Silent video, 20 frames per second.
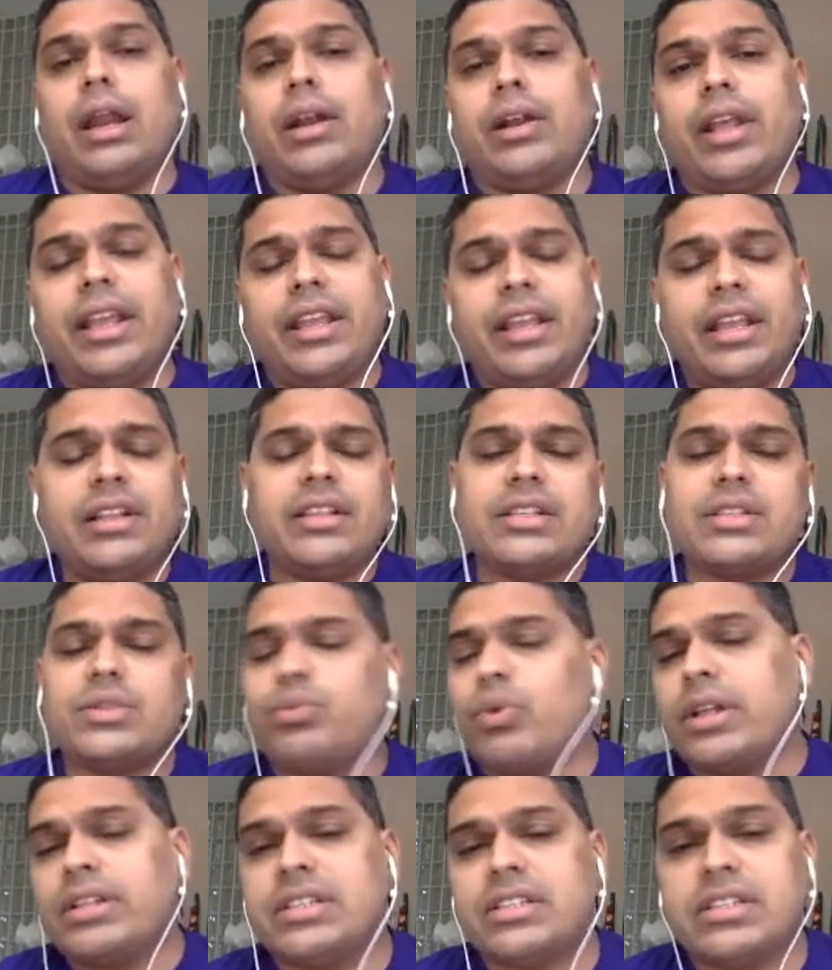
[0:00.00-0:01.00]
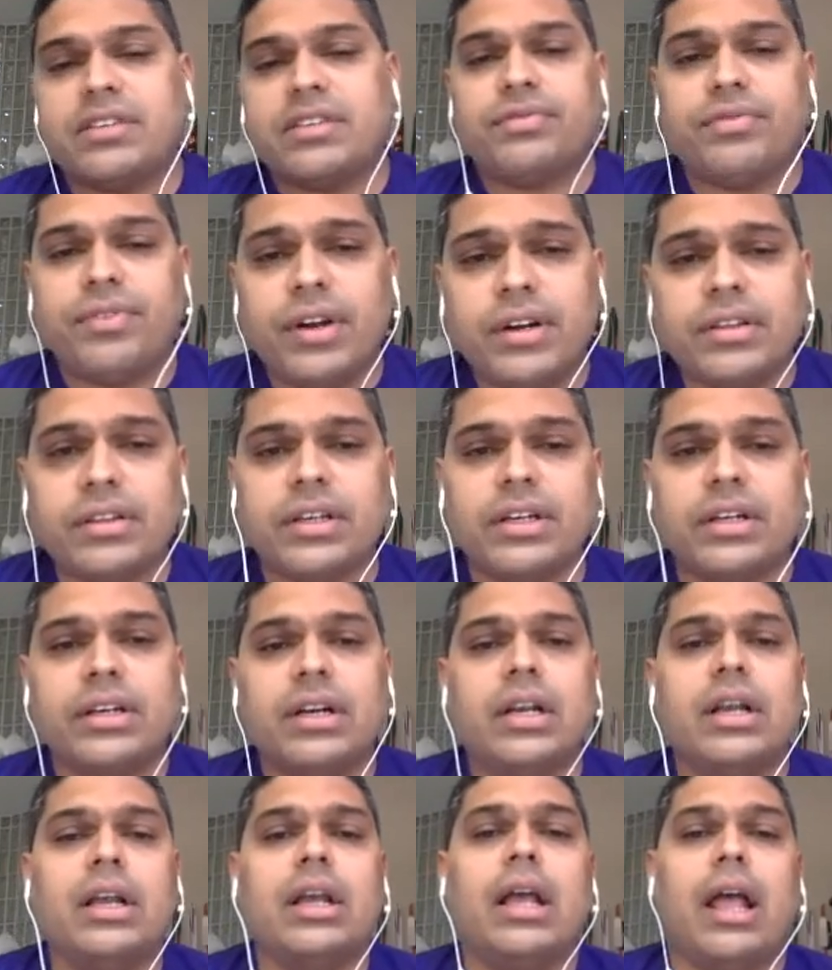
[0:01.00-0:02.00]
Taking this one step
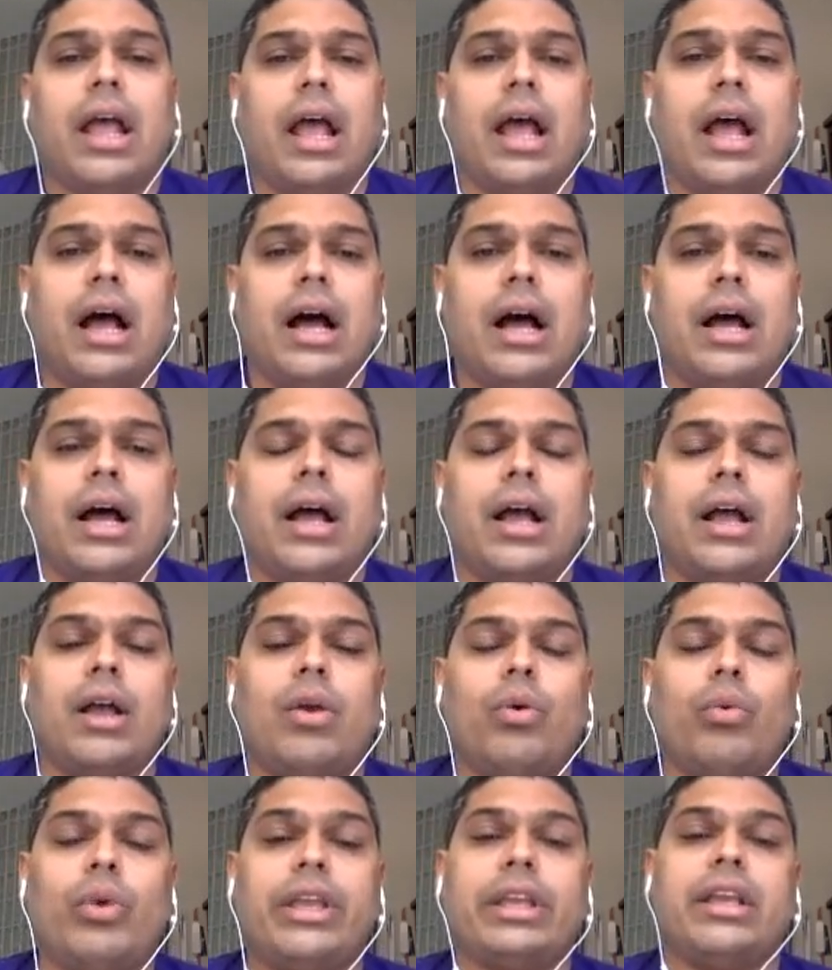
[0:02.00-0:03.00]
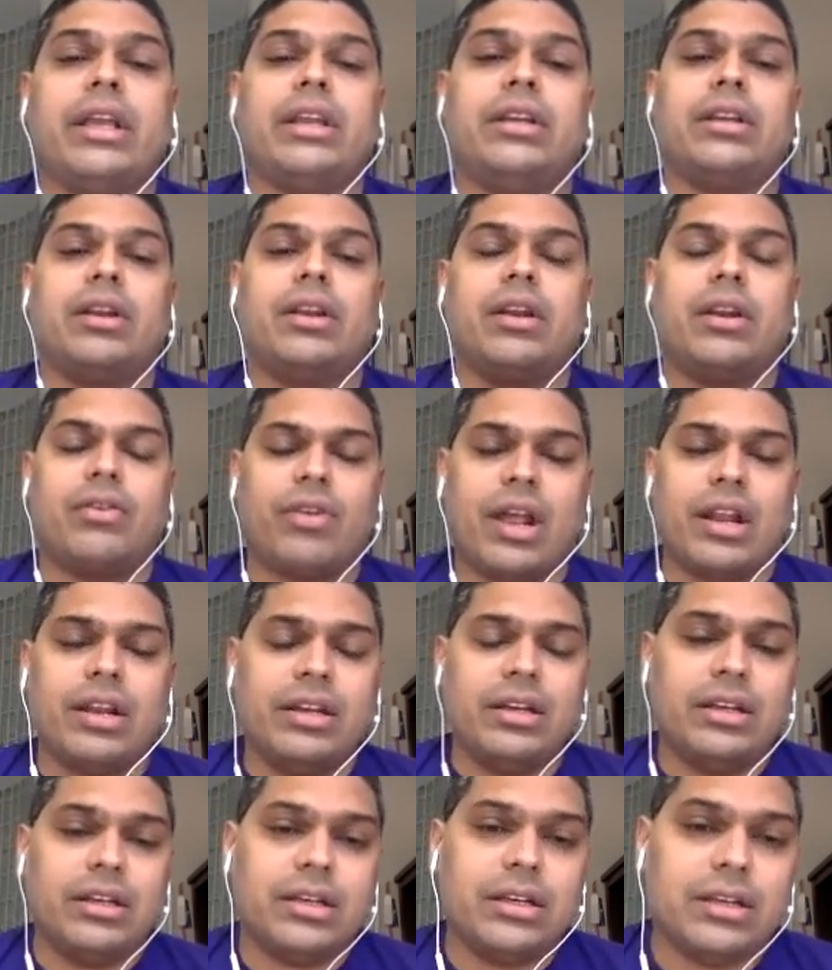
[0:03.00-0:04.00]
further, uh, we can
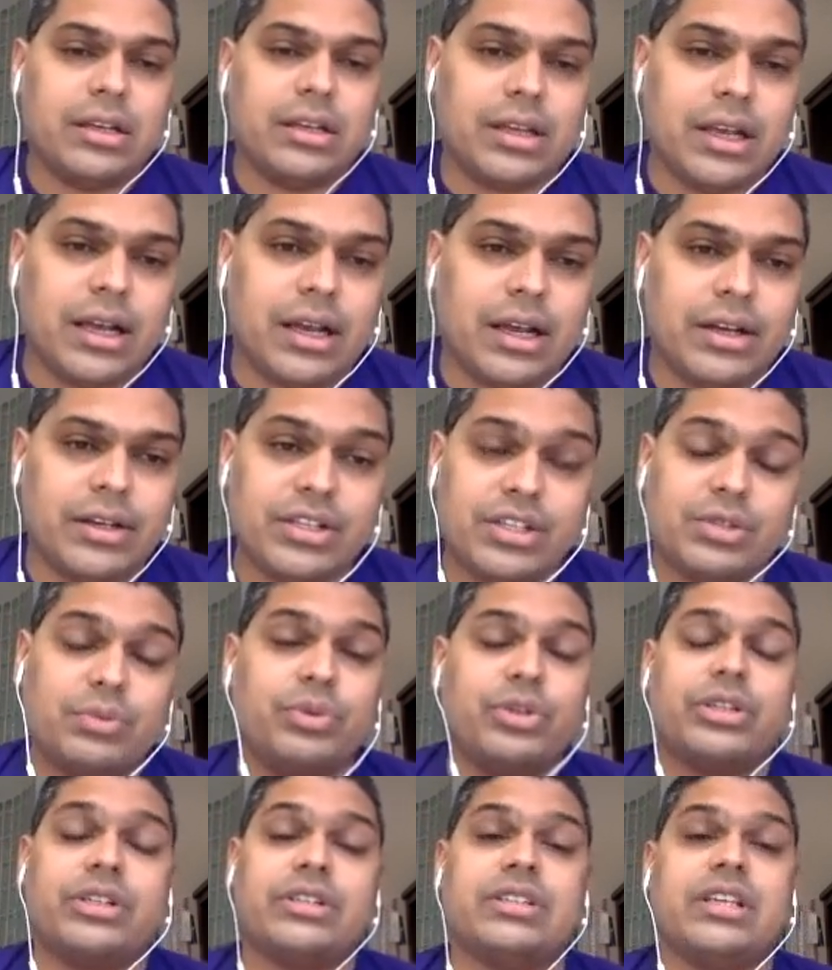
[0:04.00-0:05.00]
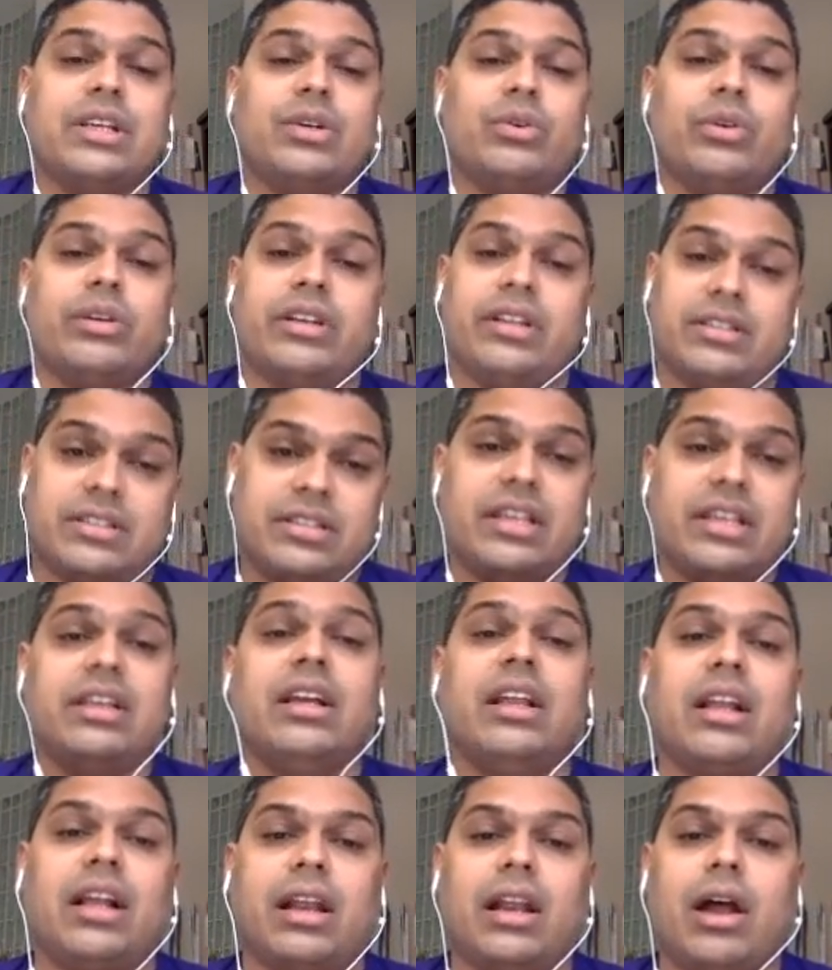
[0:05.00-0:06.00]
run uh, distributed SQL in a
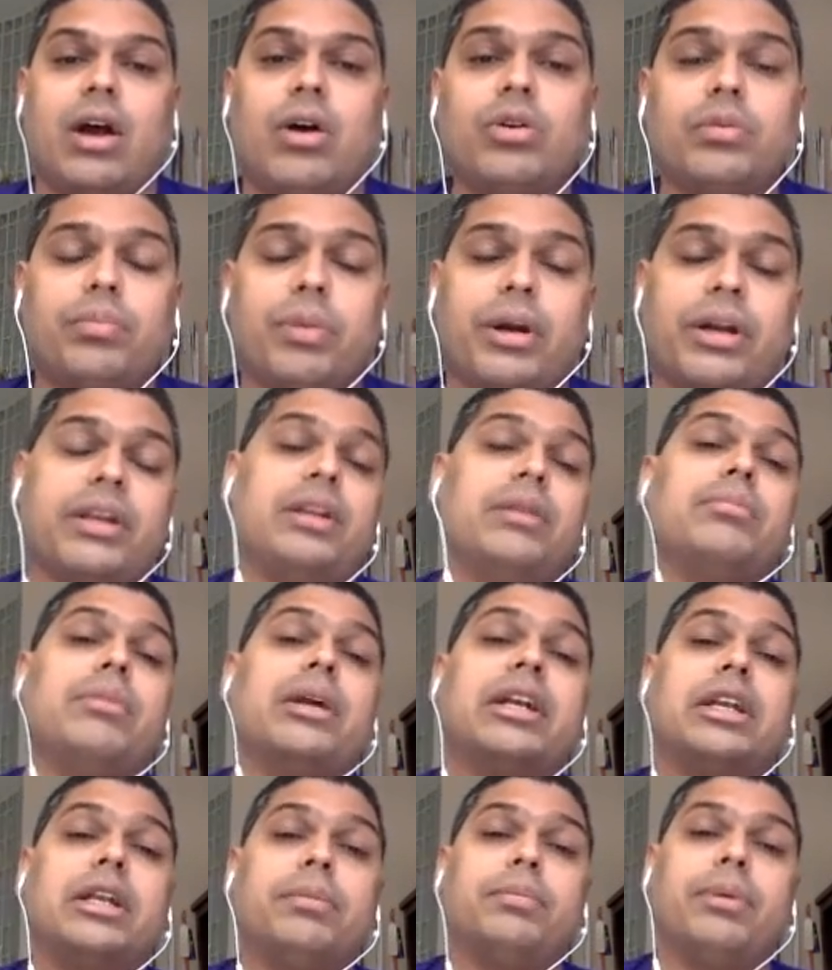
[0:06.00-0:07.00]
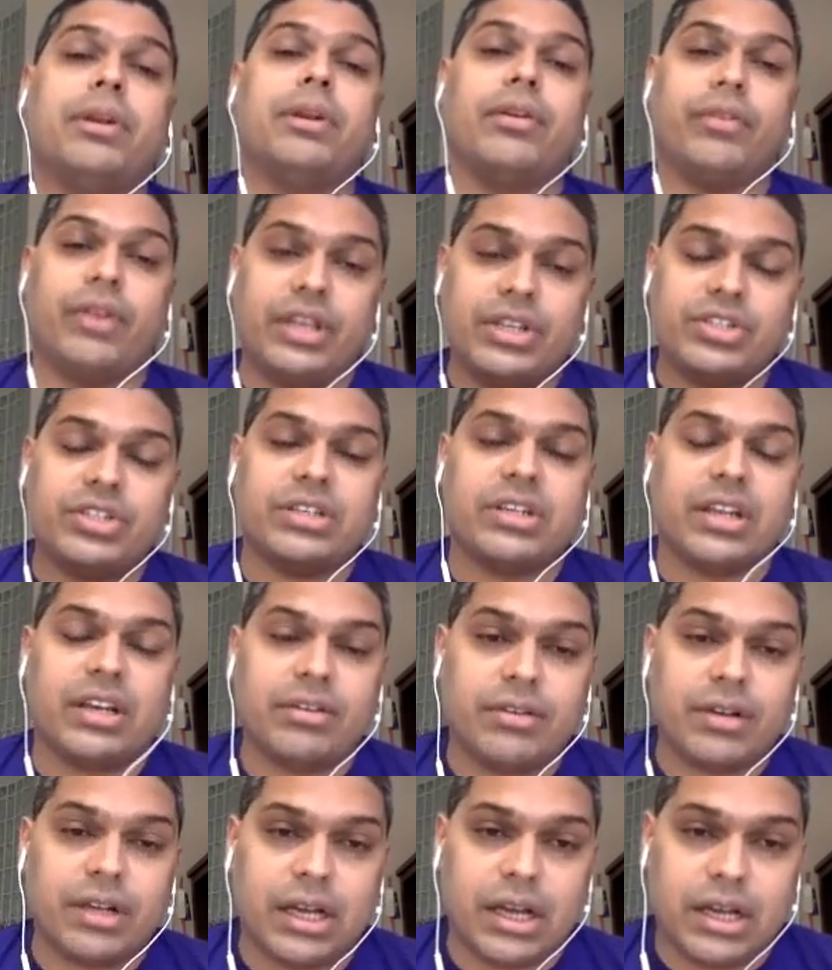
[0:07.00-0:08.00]
single cloud, but in a multiple region
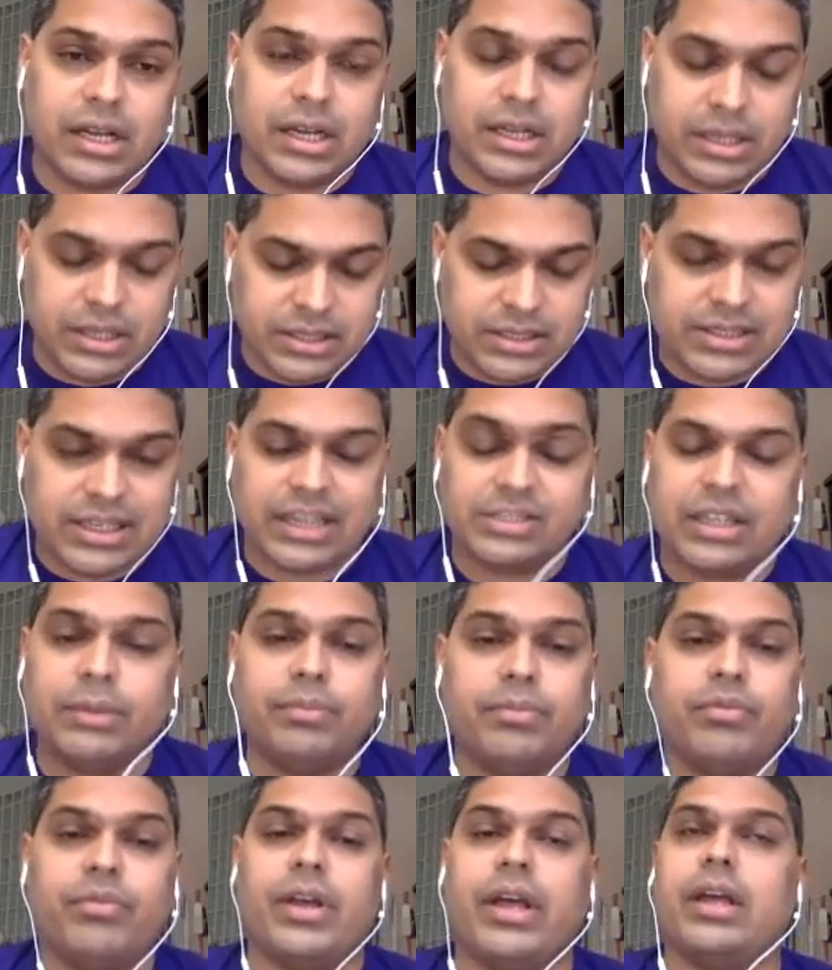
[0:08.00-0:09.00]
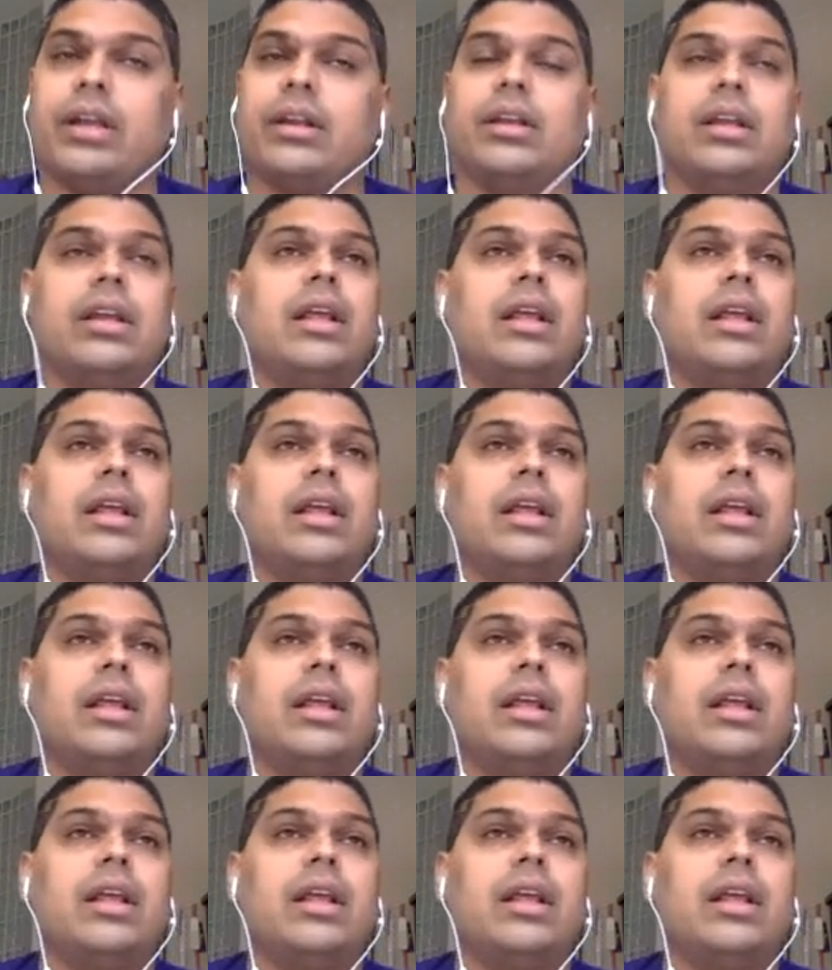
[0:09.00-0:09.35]
and uh, setup where